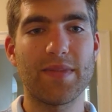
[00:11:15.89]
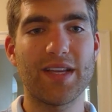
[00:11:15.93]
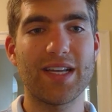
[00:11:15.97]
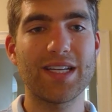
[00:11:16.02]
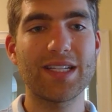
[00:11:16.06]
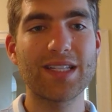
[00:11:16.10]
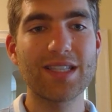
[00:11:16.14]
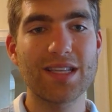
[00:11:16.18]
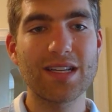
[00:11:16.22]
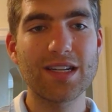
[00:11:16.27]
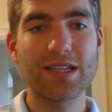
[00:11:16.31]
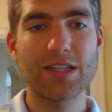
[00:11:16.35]

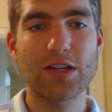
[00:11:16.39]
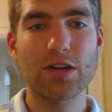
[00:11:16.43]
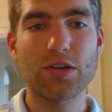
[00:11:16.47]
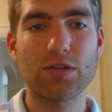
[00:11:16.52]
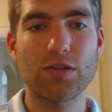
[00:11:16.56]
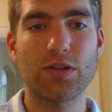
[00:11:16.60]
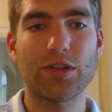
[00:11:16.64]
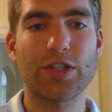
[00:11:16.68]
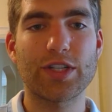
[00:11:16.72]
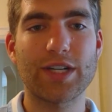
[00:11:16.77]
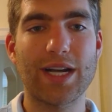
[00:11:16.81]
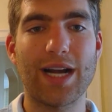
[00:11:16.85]
Is the
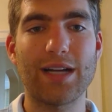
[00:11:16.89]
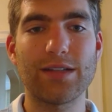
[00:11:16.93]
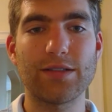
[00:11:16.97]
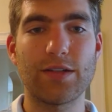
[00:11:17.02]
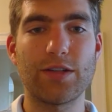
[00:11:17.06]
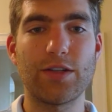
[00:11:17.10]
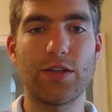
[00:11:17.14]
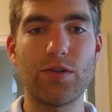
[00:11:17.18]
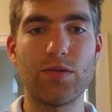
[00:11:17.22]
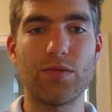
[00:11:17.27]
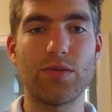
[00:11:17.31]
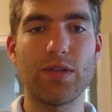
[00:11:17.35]
eternal child
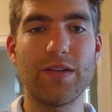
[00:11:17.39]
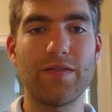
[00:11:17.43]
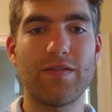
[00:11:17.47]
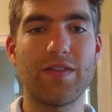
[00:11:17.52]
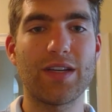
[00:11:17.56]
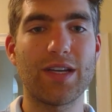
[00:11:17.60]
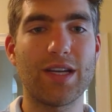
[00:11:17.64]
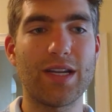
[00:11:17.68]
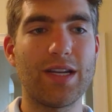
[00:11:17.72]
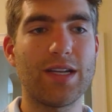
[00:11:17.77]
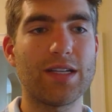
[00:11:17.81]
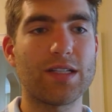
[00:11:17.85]
in you
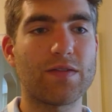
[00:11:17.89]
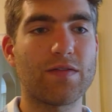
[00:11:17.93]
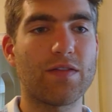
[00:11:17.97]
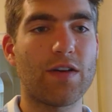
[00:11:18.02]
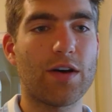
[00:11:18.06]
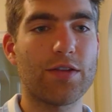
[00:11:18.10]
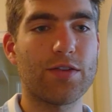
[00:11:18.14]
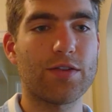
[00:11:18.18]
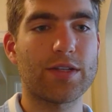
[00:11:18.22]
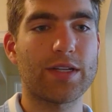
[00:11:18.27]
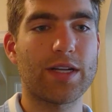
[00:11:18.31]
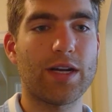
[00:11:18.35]
living in his
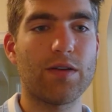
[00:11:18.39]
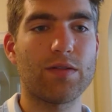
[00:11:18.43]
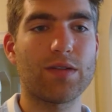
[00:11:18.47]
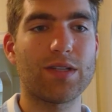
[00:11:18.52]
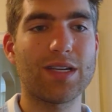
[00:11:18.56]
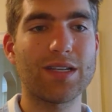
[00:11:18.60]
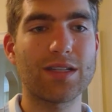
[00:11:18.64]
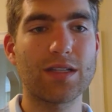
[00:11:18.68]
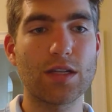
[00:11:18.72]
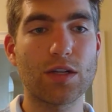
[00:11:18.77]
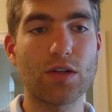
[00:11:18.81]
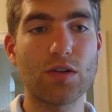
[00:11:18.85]
Father's
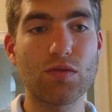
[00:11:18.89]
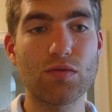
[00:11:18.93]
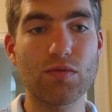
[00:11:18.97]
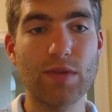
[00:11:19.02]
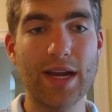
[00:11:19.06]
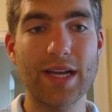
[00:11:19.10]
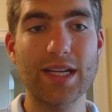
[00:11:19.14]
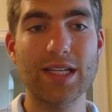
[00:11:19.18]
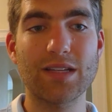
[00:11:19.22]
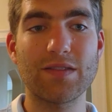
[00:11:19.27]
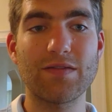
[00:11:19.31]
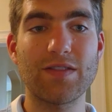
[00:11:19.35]
house? Is the
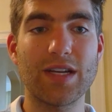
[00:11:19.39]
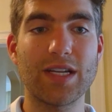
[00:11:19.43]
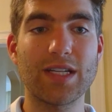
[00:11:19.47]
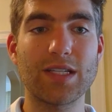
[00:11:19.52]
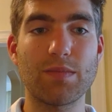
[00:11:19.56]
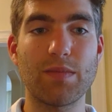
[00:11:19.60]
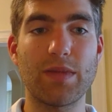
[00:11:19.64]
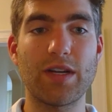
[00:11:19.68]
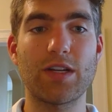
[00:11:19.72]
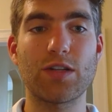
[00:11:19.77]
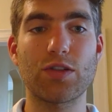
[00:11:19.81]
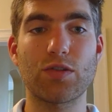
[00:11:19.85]
grace of
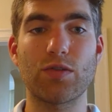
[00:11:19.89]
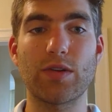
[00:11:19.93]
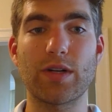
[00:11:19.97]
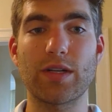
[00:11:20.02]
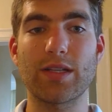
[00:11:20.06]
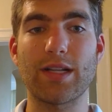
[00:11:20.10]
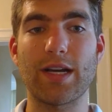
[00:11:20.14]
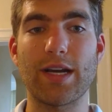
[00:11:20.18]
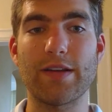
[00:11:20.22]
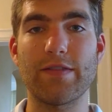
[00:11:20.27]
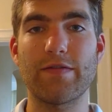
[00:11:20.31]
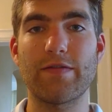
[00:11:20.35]
his
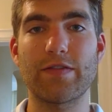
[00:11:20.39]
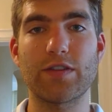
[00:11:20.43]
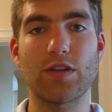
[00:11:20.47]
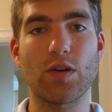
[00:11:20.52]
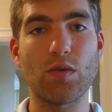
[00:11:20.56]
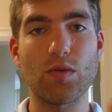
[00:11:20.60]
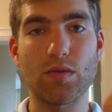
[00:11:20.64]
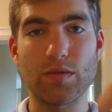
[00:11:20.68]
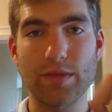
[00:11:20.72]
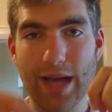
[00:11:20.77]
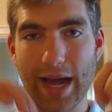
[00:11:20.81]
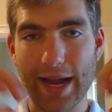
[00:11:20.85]
ministering life,
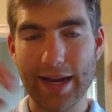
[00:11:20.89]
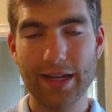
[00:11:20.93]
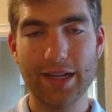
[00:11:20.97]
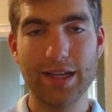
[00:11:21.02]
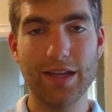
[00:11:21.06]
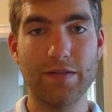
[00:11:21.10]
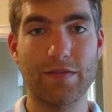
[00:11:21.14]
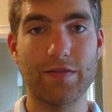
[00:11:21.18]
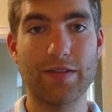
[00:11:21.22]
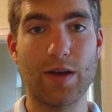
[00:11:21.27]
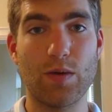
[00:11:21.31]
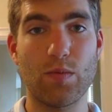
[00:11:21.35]
so that
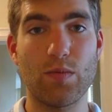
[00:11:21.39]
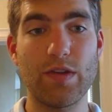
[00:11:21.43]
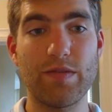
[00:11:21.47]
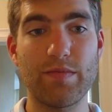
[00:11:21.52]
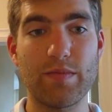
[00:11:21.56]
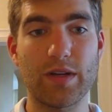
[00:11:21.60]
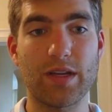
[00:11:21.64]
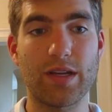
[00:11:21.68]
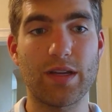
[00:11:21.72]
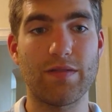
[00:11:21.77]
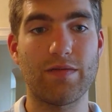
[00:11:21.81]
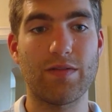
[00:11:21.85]
gift that
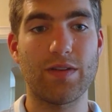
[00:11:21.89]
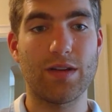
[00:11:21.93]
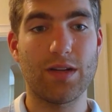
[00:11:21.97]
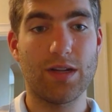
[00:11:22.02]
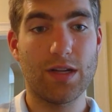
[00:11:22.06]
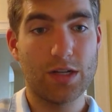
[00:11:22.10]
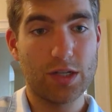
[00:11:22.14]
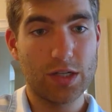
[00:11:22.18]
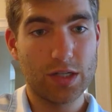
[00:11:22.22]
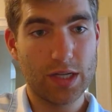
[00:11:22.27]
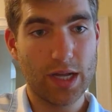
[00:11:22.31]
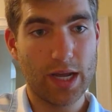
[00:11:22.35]
we've been given
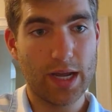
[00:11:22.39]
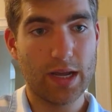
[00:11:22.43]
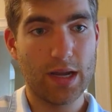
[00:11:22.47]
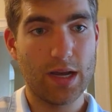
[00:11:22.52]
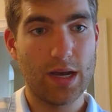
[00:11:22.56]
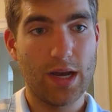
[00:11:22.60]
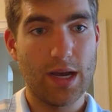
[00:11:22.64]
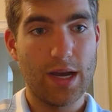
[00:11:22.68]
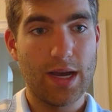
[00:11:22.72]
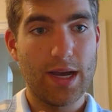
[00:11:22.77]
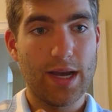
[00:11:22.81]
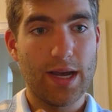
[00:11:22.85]
each day,
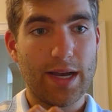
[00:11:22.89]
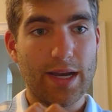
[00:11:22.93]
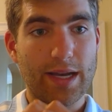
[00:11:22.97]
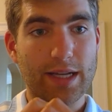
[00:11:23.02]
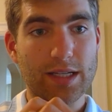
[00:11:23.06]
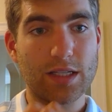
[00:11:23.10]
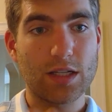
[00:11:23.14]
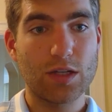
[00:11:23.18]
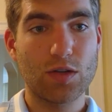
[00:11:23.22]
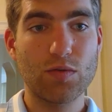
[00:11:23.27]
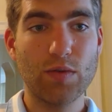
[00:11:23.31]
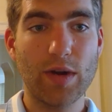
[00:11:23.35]

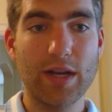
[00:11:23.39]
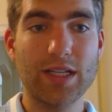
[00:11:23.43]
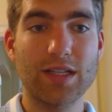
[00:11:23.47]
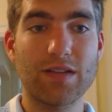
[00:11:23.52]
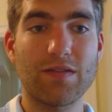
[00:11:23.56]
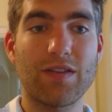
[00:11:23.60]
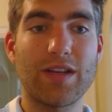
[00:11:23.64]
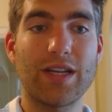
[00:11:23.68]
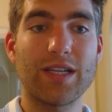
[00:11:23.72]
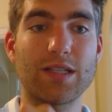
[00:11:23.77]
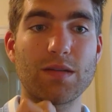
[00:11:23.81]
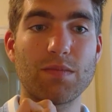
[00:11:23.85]
is the grace
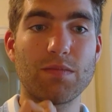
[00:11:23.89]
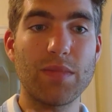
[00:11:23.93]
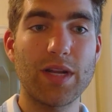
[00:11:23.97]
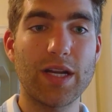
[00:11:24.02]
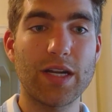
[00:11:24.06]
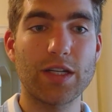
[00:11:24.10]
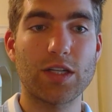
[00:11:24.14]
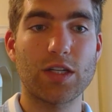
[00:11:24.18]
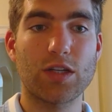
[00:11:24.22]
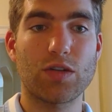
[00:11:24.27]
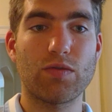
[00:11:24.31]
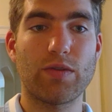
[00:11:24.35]
of his
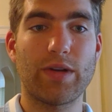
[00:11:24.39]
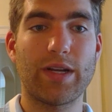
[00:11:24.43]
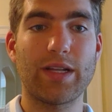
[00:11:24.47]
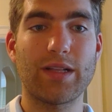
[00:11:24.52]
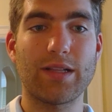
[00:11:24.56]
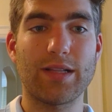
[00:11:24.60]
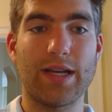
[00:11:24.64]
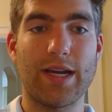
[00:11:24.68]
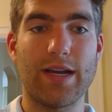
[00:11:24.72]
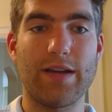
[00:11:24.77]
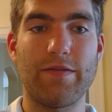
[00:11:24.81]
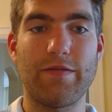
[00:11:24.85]

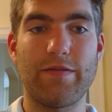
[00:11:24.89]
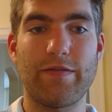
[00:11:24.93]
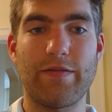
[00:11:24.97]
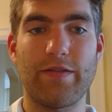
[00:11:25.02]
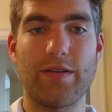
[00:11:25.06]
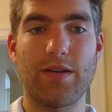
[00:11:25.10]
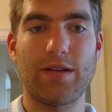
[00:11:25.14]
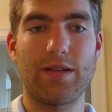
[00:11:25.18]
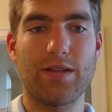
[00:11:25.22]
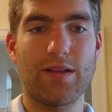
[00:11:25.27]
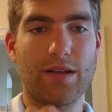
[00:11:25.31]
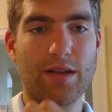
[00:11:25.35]
ministering
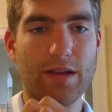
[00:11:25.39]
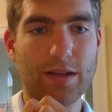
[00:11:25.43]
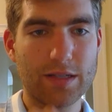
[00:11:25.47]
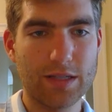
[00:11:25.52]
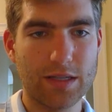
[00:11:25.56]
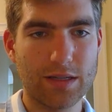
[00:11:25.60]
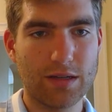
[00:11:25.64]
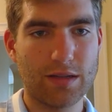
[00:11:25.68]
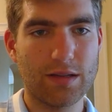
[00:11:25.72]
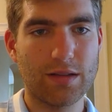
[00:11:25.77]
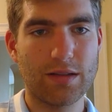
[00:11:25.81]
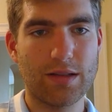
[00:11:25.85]
life,
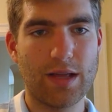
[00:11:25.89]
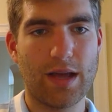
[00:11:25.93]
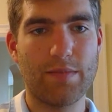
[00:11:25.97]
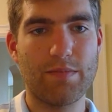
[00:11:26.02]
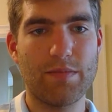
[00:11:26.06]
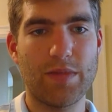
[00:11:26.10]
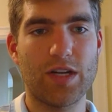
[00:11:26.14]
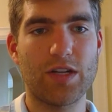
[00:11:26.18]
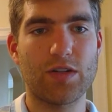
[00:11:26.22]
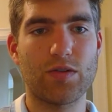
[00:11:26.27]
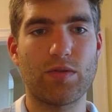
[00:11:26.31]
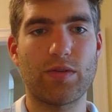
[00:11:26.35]
is
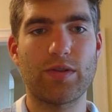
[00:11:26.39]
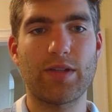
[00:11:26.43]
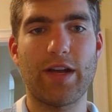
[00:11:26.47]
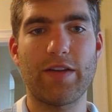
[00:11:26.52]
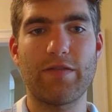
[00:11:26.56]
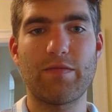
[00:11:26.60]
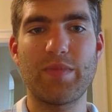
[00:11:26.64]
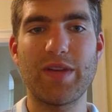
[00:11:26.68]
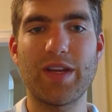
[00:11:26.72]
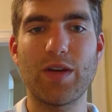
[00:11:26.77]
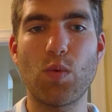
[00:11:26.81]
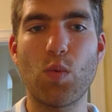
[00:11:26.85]
that ministering
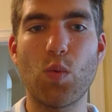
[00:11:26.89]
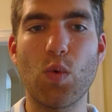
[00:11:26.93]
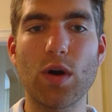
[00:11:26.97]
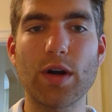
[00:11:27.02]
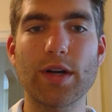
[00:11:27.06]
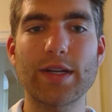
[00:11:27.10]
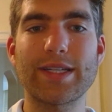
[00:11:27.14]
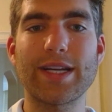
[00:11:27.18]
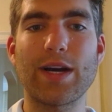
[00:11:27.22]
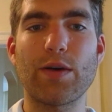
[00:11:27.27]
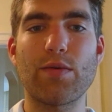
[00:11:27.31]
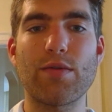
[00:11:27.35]
life being
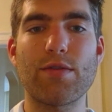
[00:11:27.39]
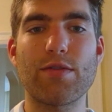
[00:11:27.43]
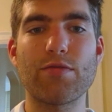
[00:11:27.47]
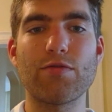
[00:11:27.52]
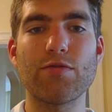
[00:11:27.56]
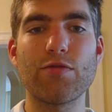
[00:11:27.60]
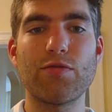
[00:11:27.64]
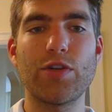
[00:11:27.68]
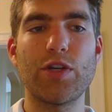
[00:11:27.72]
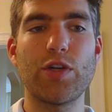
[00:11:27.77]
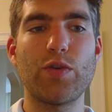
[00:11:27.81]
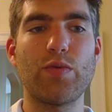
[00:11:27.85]
worked out
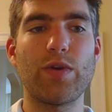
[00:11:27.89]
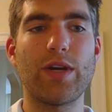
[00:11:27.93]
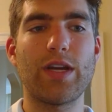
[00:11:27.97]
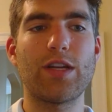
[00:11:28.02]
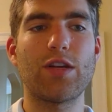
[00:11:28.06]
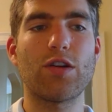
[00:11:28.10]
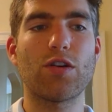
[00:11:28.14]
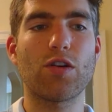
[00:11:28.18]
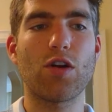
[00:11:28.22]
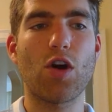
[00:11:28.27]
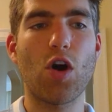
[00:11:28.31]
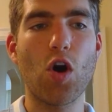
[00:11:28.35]
through you
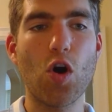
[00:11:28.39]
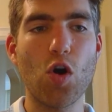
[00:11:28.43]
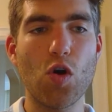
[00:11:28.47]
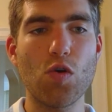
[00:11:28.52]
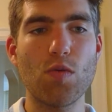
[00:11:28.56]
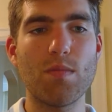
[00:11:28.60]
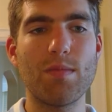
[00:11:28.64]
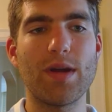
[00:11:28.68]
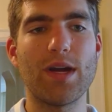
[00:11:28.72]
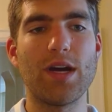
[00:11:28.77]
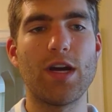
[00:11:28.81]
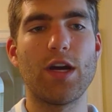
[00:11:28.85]
in your
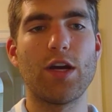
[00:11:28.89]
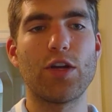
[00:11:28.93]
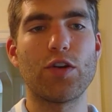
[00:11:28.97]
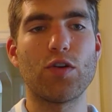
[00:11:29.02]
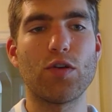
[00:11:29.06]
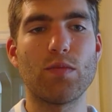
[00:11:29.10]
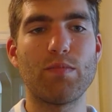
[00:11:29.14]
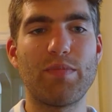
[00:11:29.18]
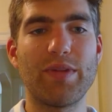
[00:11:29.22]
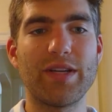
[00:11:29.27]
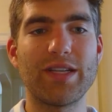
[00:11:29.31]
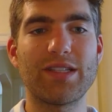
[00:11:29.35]
home,
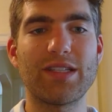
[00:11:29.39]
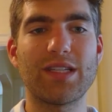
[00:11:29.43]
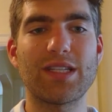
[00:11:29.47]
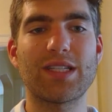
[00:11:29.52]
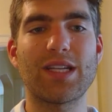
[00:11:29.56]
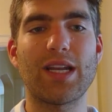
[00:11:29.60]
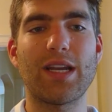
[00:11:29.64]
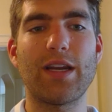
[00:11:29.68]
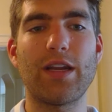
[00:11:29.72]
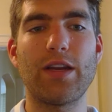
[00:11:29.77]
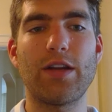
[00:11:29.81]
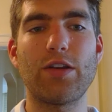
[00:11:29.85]
your
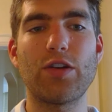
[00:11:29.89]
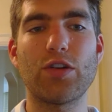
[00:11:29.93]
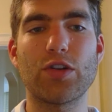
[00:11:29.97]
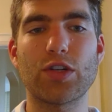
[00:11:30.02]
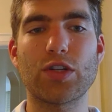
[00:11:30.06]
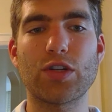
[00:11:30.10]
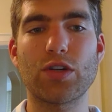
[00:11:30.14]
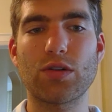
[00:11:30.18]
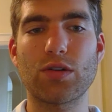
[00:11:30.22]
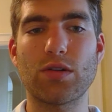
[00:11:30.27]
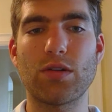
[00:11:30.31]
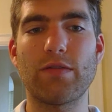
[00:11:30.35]
business, and in your
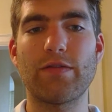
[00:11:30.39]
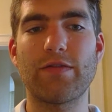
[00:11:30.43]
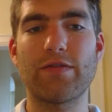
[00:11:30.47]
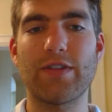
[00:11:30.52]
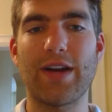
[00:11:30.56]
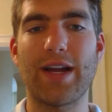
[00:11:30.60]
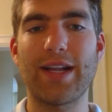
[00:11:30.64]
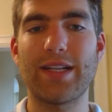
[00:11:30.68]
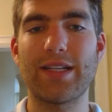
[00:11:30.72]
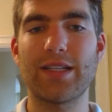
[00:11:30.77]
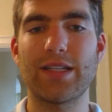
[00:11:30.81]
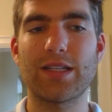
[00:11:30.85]
circle of
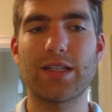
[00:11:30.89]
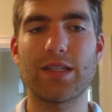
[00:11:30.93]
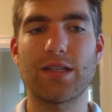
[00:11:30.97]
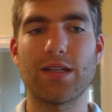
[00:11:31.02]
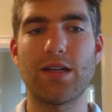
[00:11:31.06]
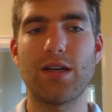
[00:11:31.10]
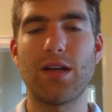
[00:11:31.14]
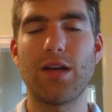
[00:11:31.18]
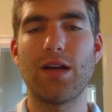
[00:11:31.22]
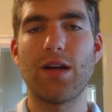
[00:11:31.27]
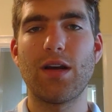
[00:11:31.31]
friends?